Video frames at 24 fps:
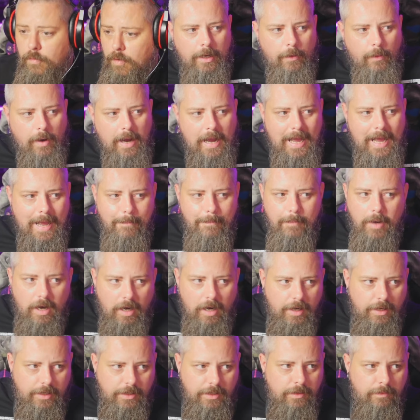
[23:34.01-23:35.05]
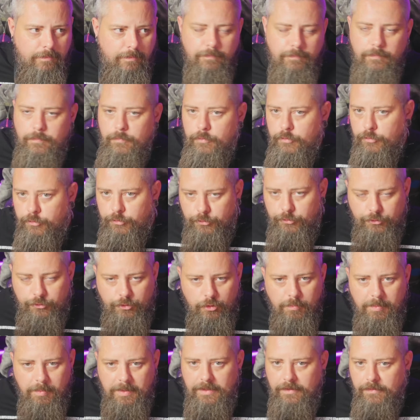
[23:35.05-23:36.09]
Now, am I
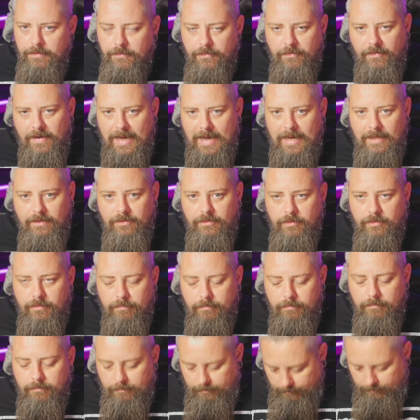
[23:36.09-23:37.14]
stupid and fat?